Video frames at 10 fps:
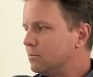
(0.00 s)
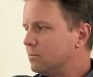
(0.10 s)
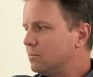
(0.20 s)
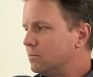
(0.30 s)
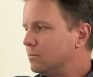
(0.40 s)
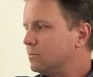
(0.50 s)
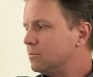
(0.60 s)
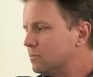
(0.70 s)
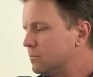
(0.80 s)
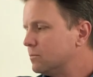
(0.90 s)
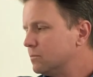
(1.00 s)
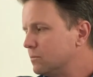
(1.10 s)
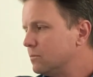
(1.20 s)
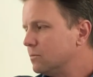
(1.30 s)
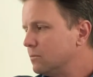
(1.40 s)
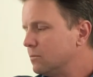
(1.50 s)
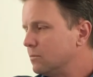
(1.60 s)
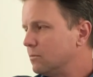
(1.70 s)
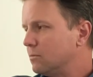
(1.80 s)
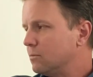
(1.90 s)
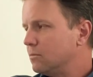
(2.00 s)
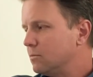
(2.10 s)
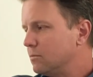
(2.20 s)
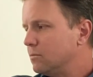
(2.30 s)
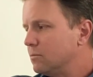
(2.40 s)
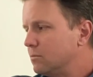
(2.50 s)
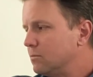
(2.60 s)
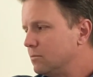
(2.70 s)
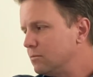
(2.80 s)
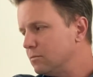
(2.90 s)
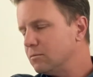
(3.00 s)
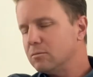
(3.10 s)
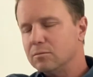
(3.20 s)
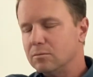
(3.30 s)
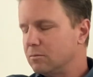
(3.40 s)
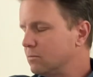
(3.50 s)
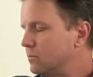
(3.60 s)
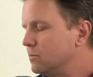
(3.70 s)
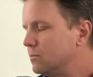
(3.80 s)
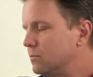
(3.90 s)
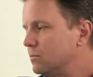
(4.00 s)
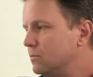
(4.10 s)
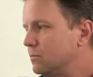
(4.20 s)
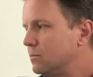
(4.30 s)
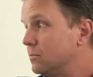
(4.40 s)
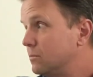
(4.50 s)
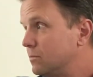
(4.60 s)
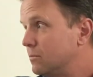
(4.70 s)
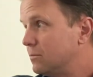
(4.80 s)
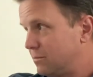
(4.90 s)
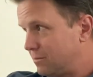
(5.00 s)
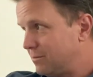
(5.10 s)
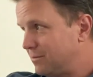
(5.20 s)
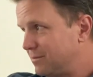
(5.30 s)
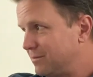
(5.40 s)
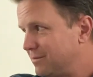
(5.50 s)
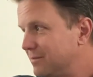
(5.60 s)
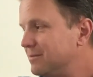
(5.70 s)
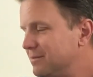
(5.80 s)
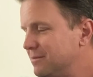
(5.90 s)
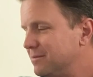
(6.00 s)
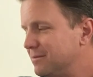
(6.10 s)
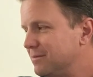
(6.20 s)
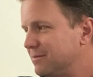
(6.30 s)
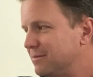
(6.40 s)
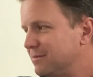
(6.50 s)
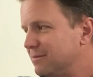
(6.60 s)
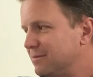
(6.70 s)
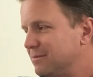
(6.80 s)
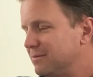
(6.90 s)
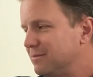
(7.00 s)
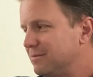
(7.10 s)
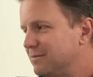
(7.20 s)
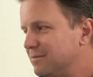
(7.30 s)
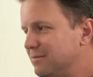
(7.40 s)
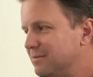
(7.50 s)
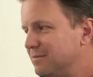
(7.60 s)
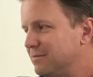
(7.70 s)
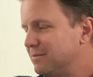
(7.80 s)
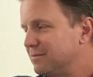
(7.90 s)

This person isn't speaking.